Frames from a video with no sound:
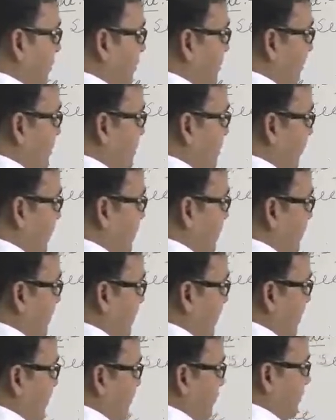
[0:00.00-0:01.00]
subject.
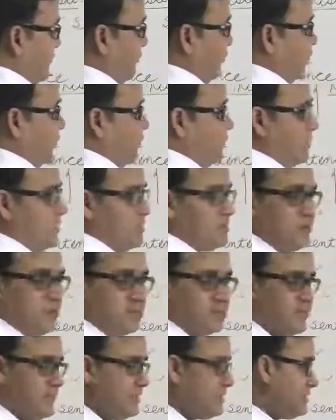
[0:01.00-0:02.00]
Before your
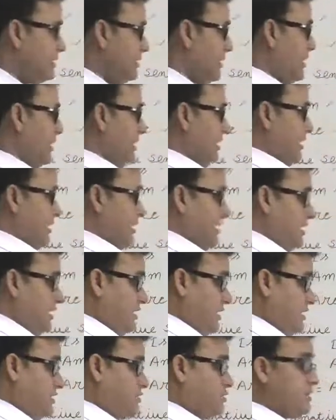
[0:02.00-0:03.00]
subject. In
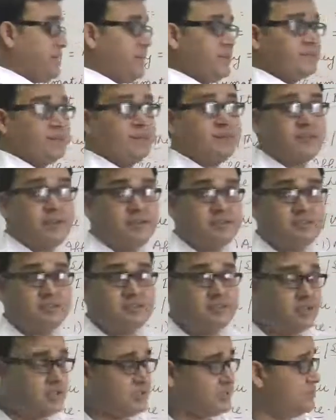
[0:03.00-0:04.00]
interrogative
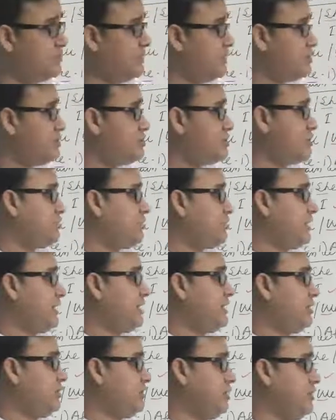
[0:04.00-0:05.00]
sentence, just mention or
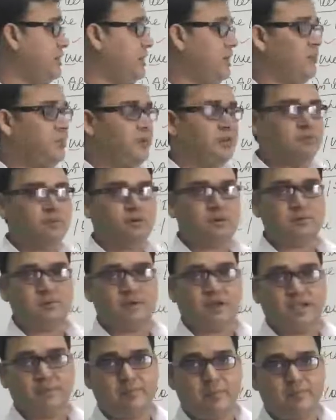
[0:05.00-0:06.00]
write down your helping
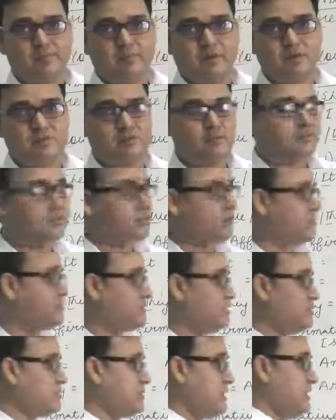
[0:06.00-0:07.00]
verbs before your
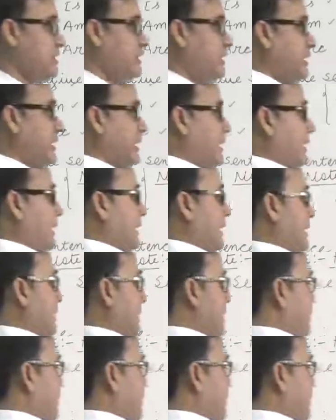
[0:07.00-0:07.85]
subject, and